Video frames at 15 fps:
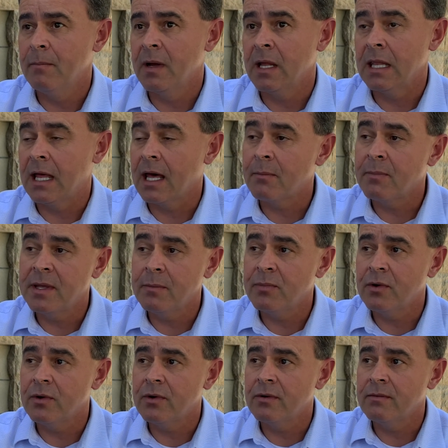A lot of
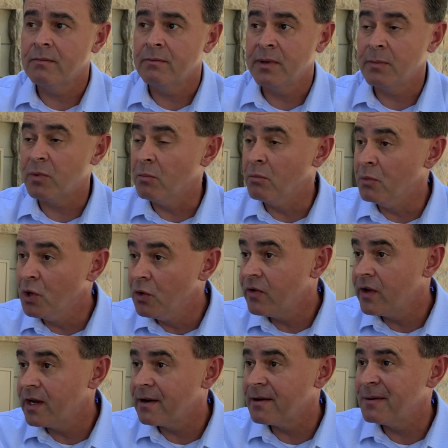people move
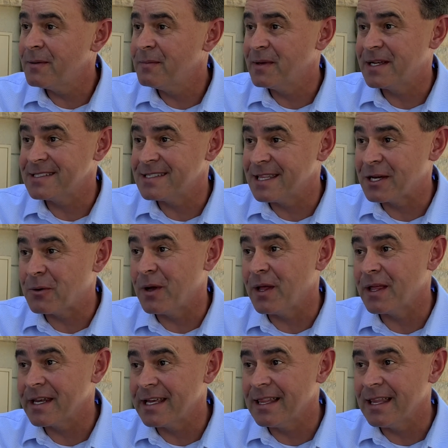here because of the
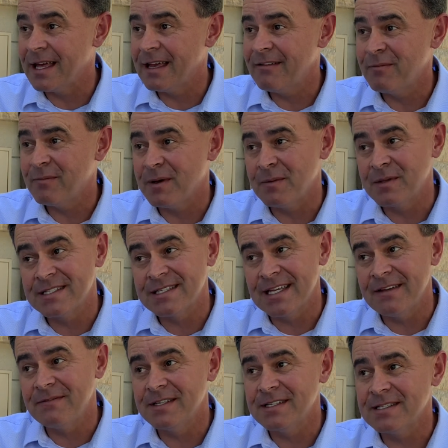quality of life. Public
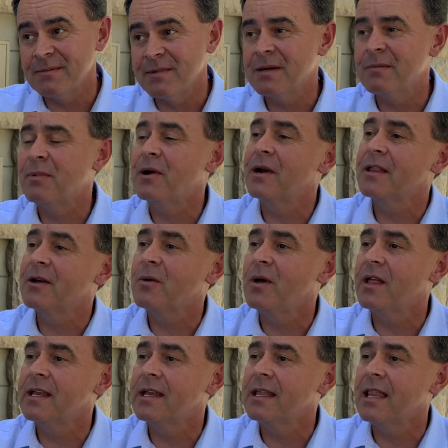safety is a big part of the
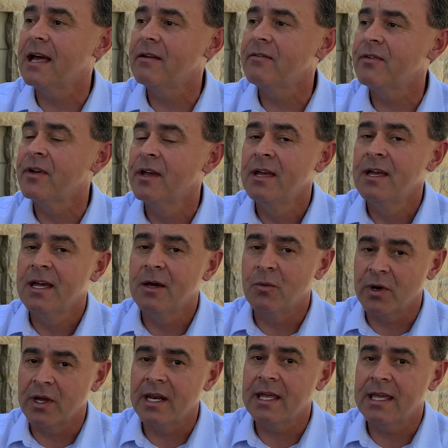quality of life, and
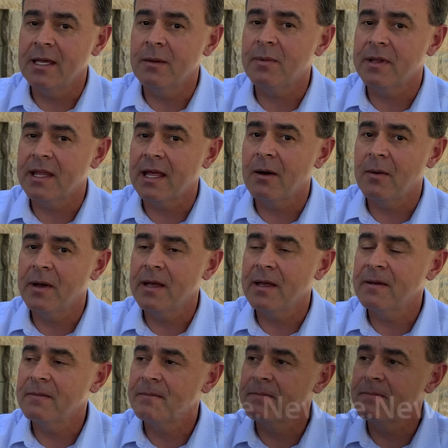we're going to keep it that
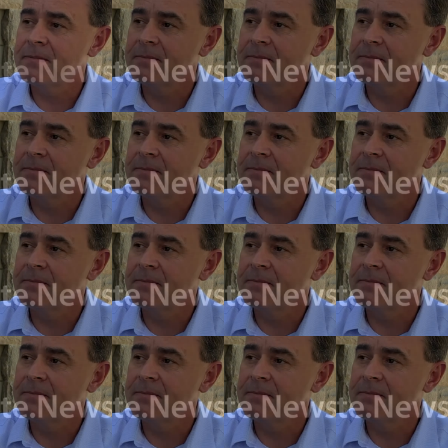way.